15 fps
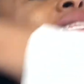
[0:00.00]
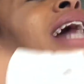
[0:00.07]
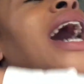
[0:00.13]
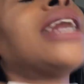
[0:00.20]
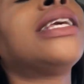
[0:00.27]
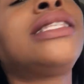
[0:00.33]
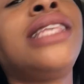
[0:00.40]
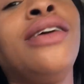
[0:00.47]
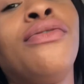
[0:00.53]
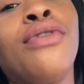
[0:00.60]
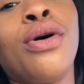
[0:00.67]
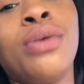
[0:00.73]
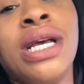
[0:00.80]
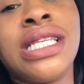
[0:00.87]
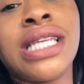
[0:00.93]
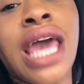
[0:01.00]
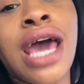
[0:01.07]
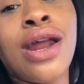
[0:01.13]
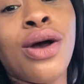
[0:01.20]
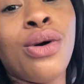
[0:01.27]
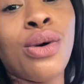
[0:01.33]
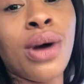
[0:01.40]
Dynasty Realness
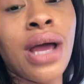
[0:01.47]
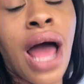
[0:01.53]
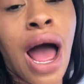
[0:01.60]
category,